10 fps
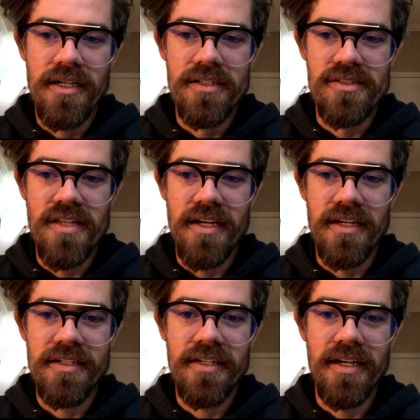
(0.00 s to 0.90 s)
is that
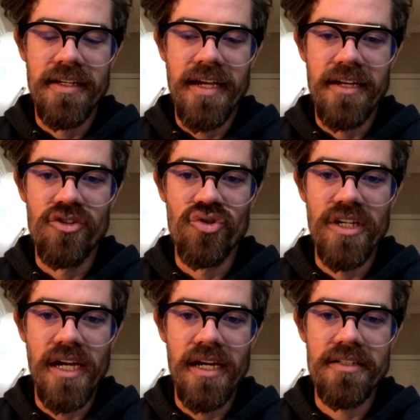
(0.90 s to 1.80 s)
it can
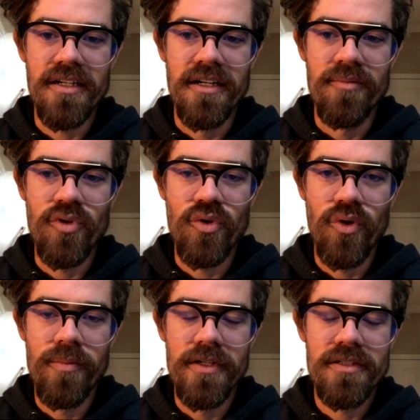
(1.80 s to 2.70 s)
create
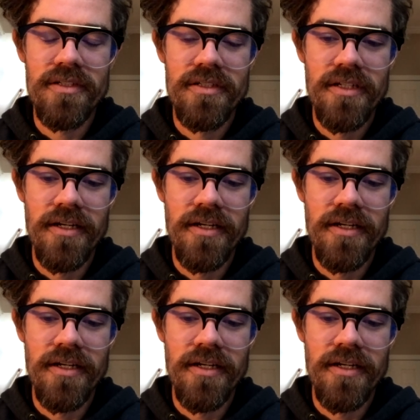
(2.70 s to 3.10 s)
unemployment.